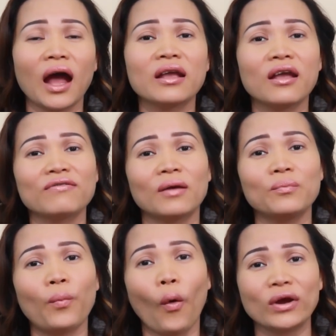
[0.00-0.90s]
I give
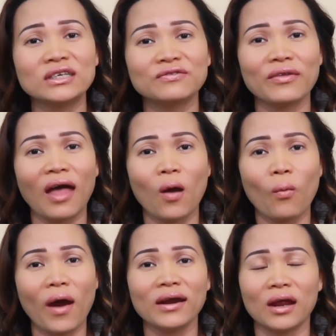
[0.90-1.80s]
them points for that
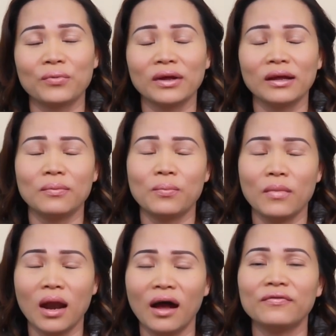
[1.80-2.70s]
one. I really
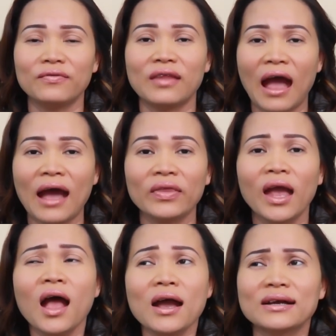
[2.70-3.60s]
love that,
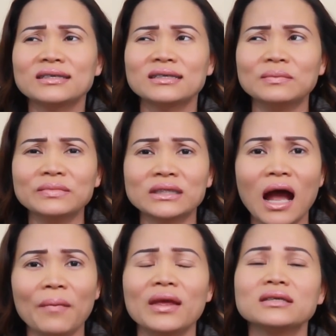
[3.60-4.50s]
because
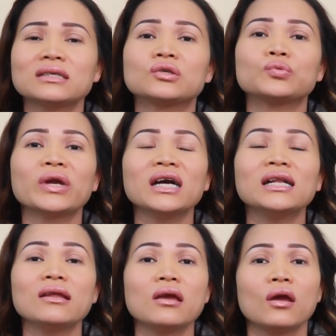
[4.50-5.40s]
sometimes it's
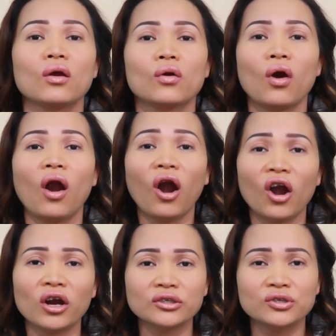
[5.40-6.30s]
really
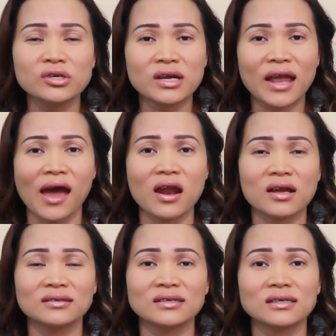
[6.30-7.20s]
hard to get
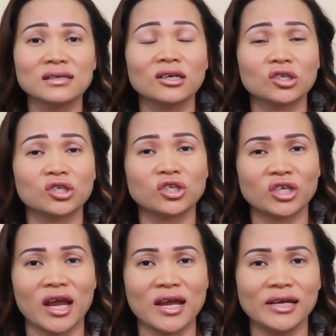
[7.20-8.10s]
a concealer
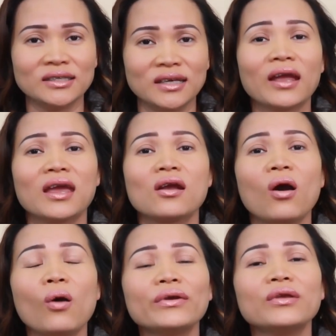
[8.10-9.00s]
shades that can
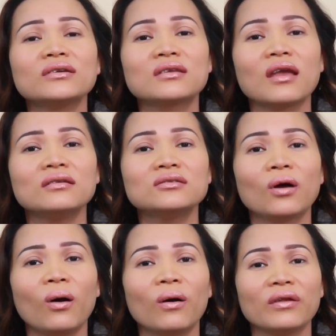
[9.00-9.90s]
go with your skin
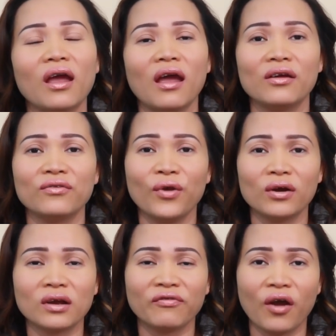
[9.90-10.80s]
tone and
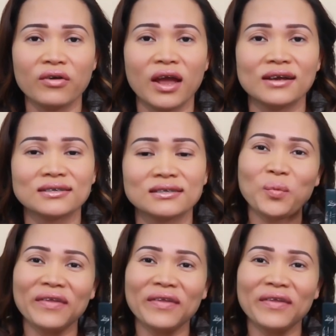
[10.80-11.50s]
your foundation.